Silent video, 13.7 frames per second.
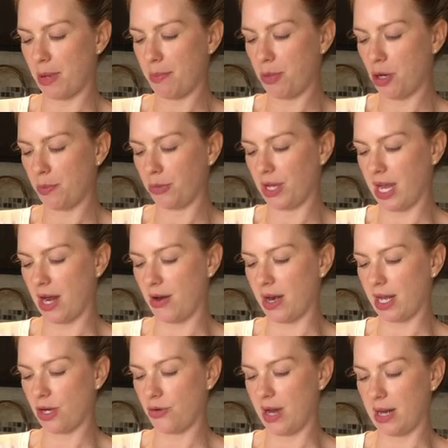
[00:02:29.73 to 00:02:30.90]
purple
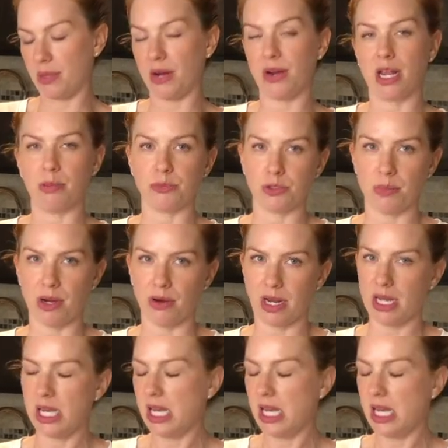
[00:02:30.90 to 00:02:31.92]
carrot, cranberry, and blueberry.